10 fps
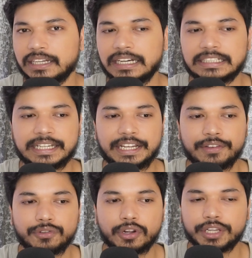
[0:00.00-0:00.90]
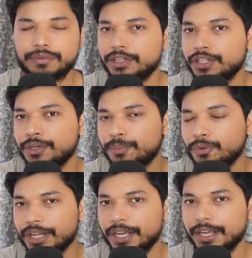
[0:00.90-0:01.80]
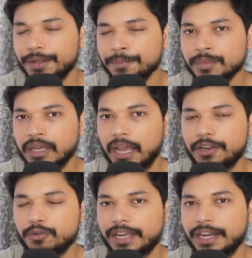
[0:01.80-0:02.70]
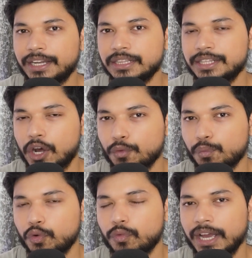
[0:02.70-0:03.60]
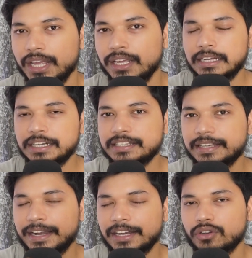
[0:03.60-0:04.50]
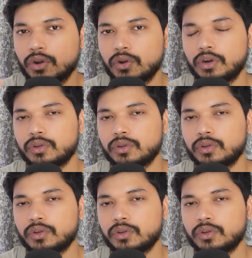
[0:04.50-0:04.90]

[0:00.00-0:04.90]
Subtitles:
let's say if you are giving the input A and you are getting the output Y, it is correct or not.